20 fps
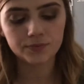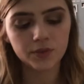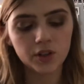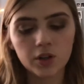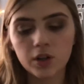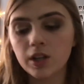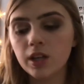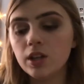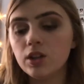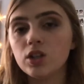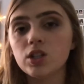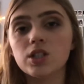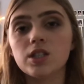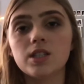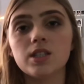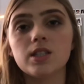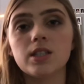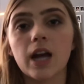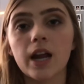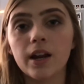You can either
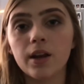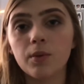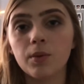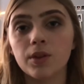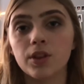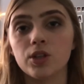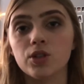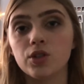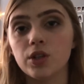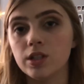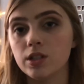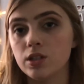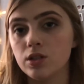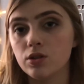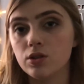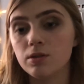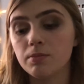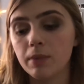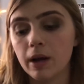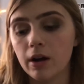set it with a
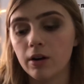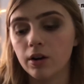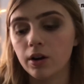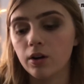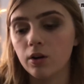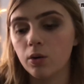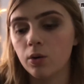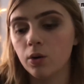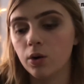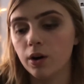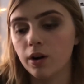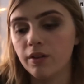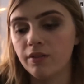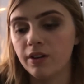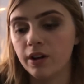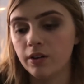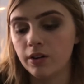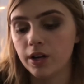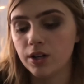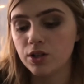translucent powder or a
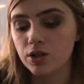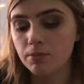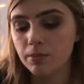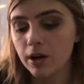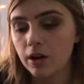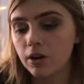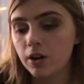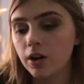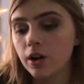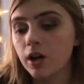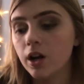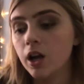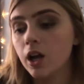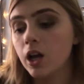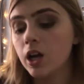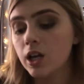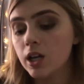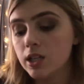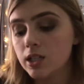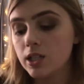foundation powder.
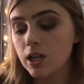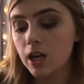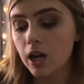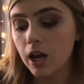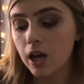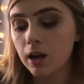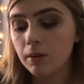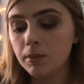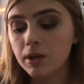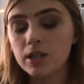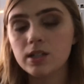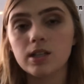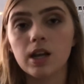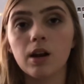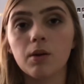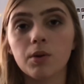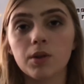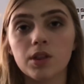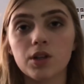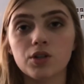Today I'm going to set
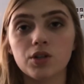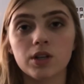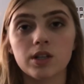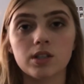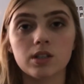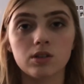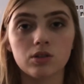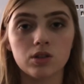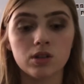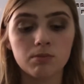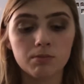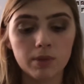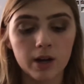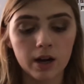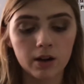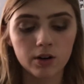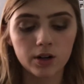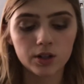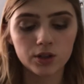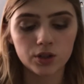it with a translucent
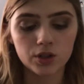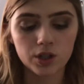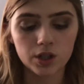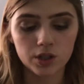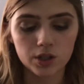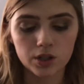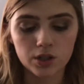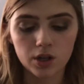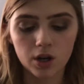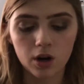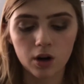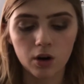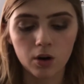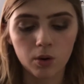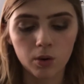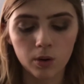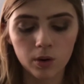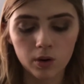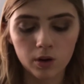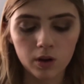powder just
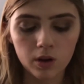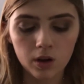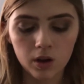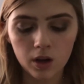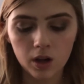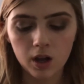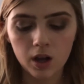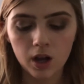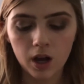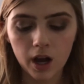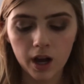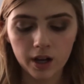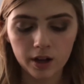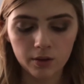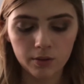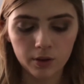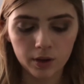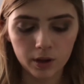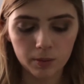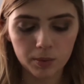so I
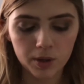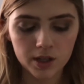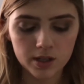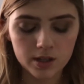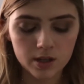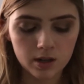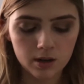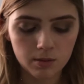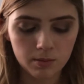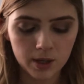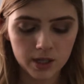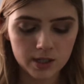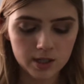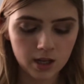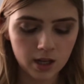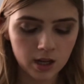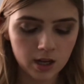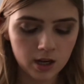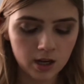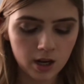can really press it into my
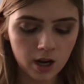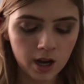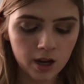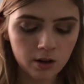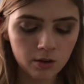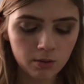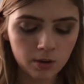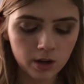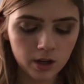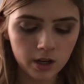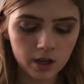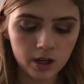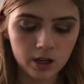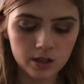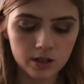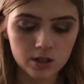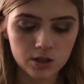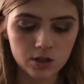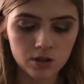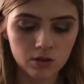skin and I don't want any
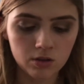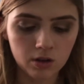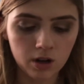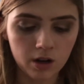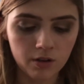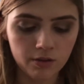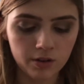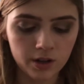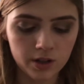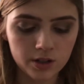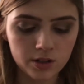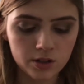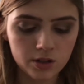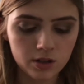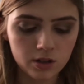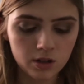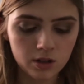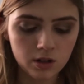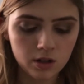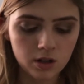additional coverage.
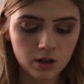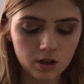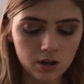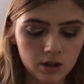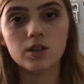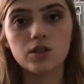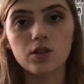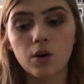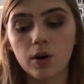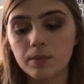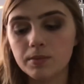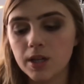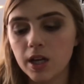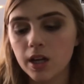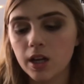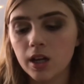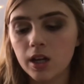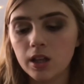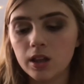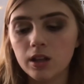So I'm
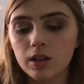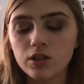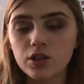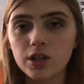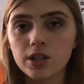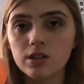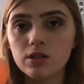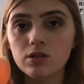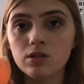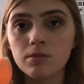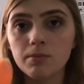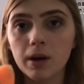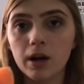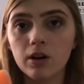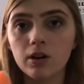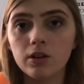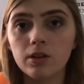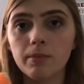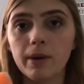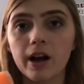taking the translucent powder
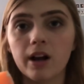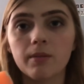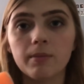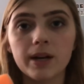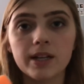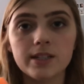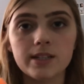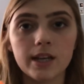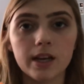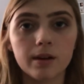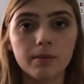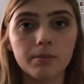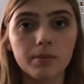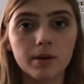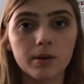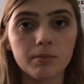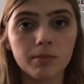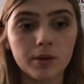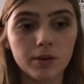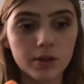on the back of my damp
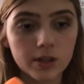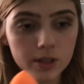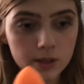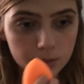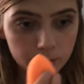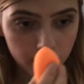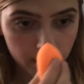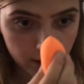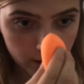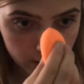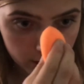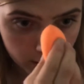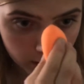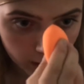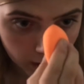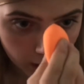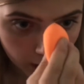beauty sponge